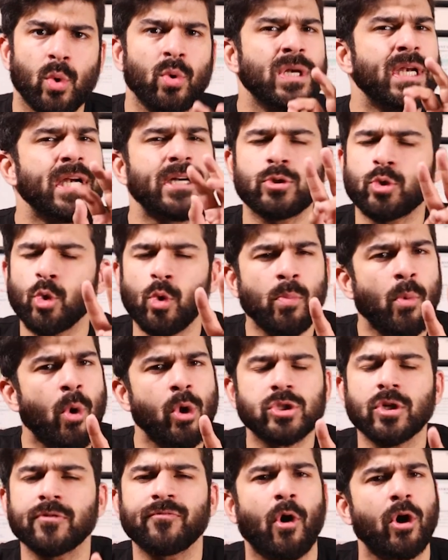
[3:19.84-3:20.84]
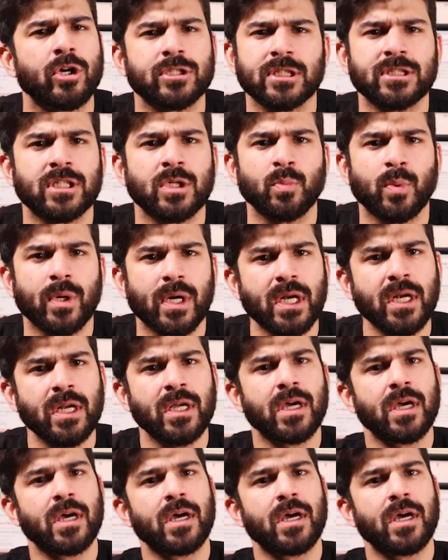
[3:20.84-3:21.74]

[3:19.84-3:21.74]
only 2 moles of oxygen were